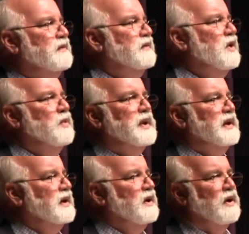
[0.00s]

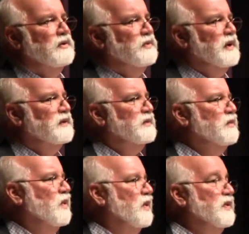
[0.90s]
nobody incarcerates
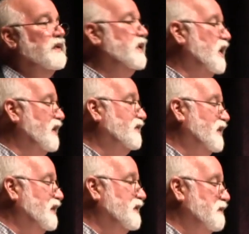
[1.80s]
more than the United
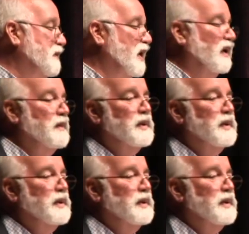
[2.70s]
States of America,